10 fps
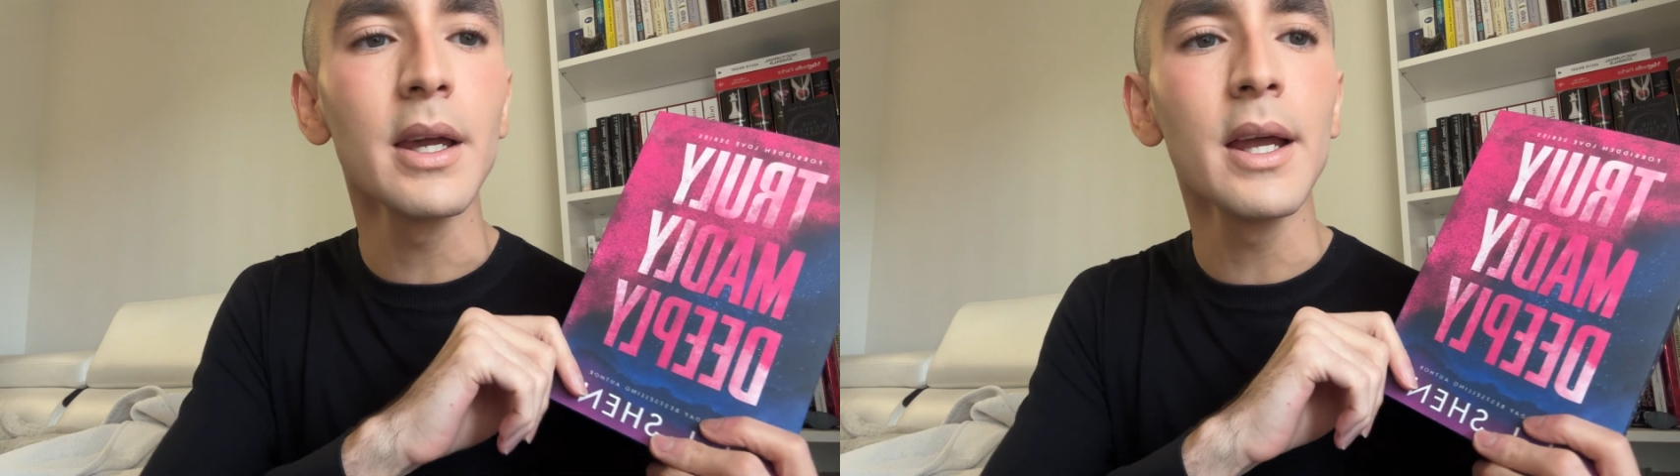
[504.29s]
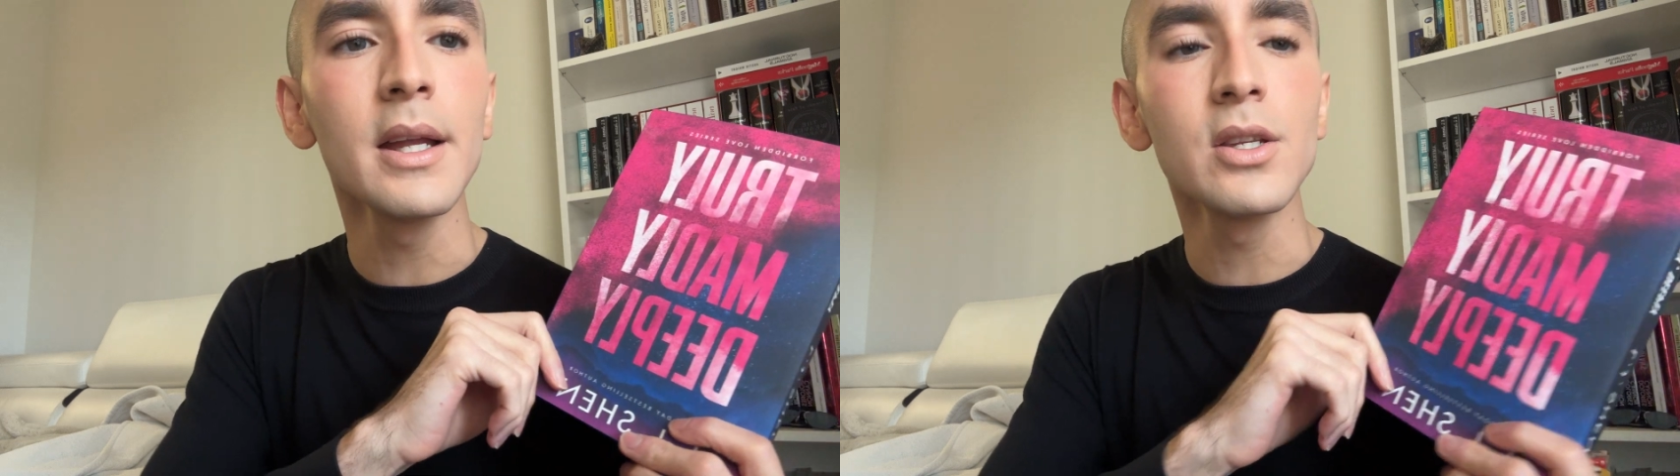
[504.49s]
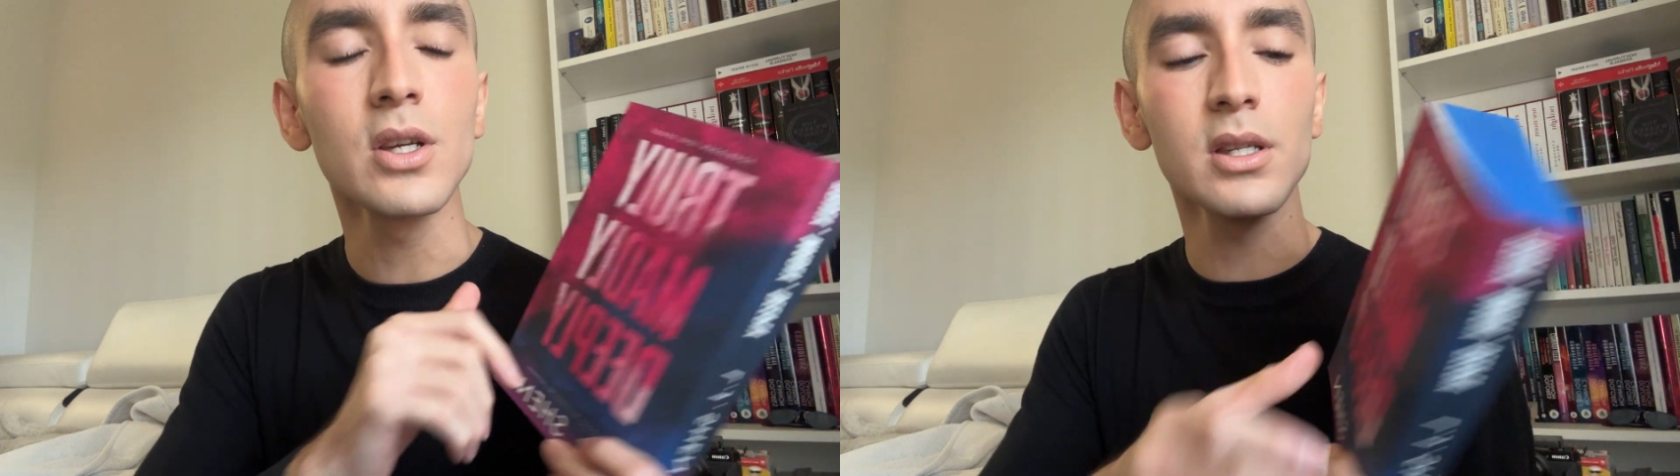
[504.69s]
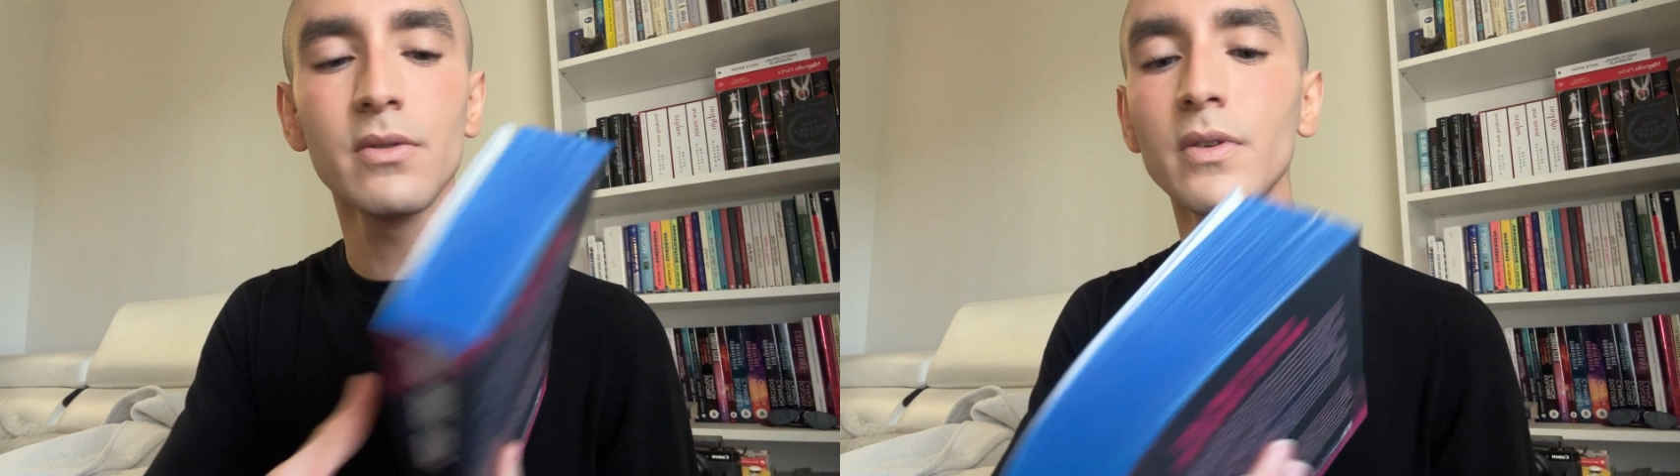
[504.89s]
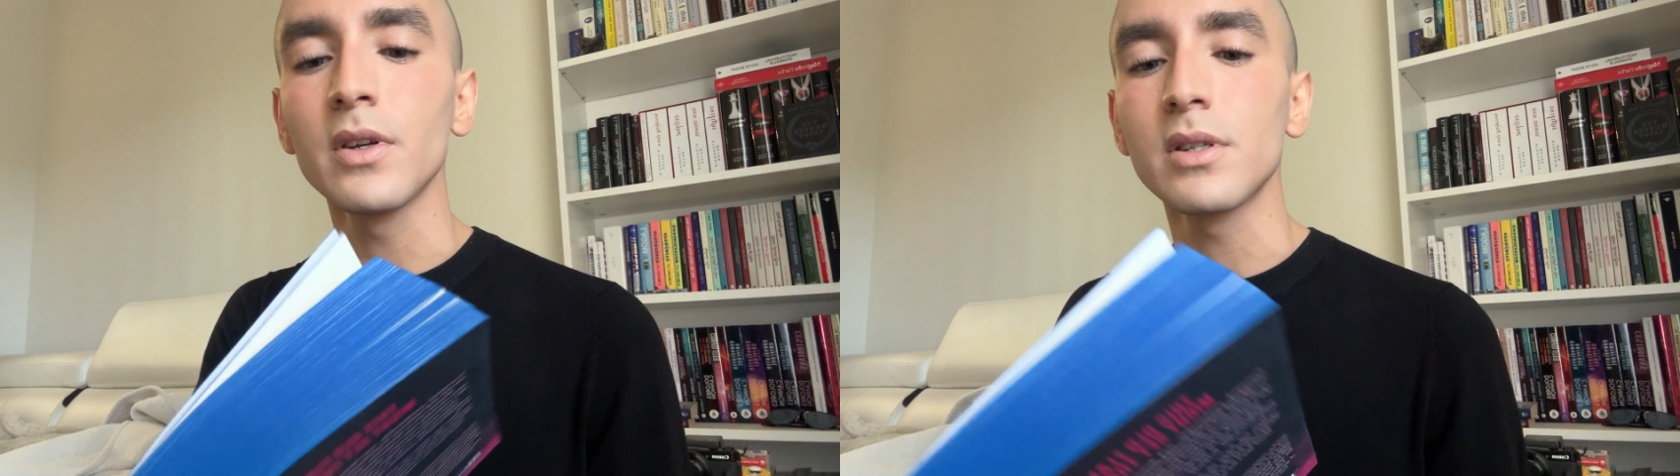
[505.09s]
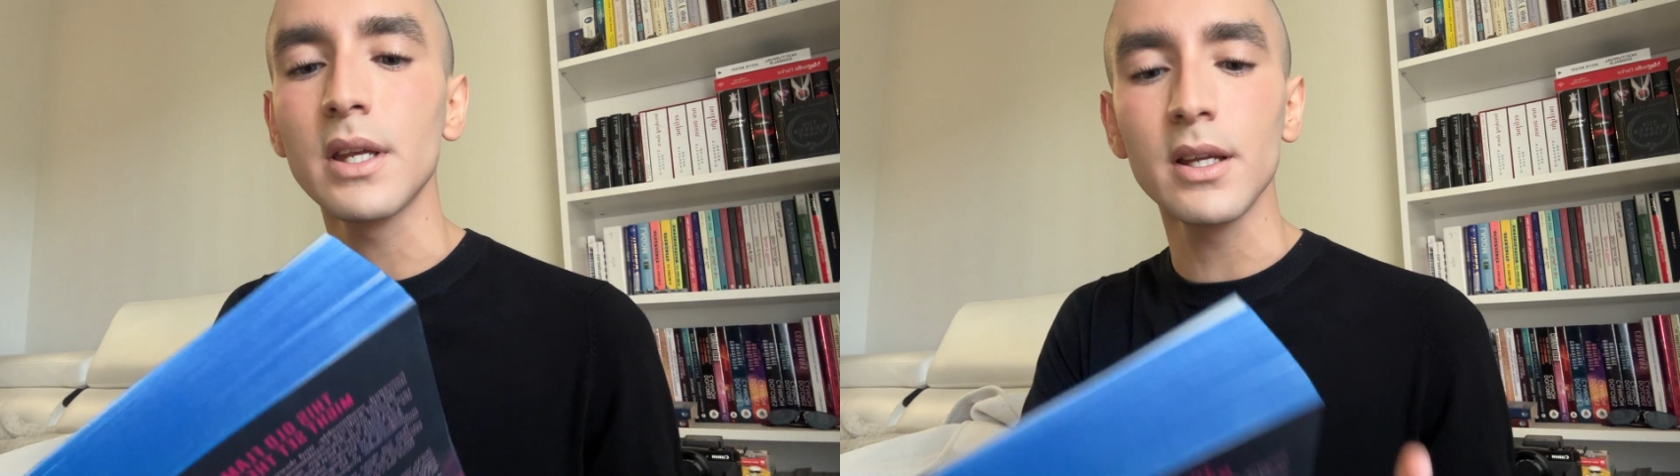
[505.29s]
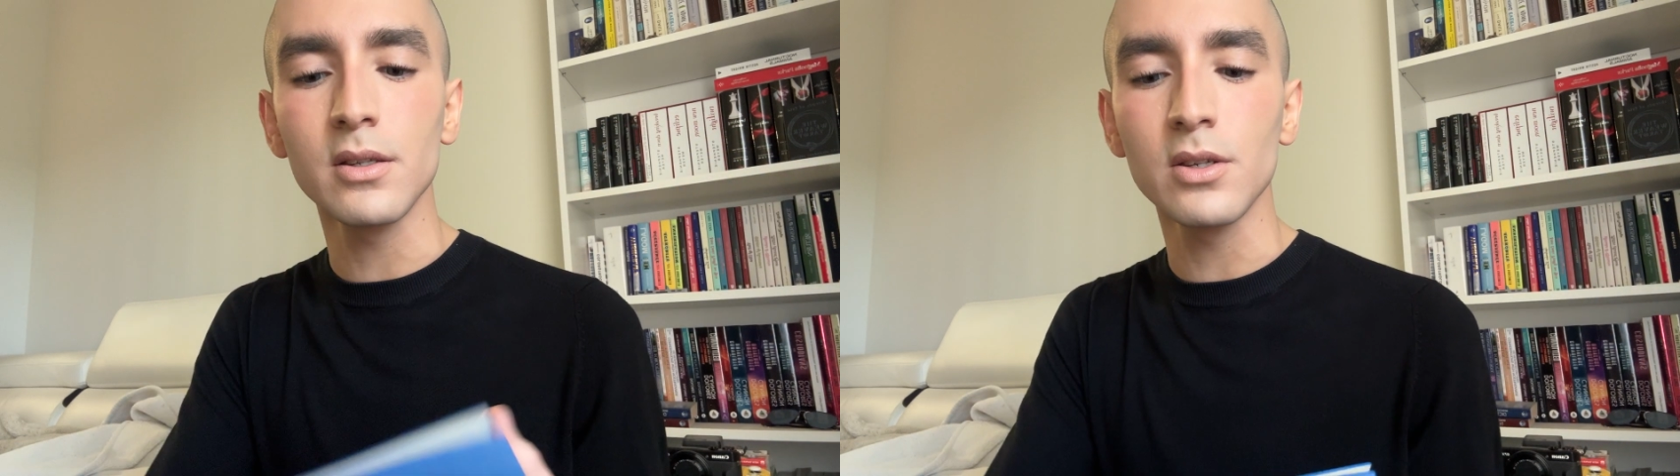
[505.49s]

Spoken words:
It just feels like it's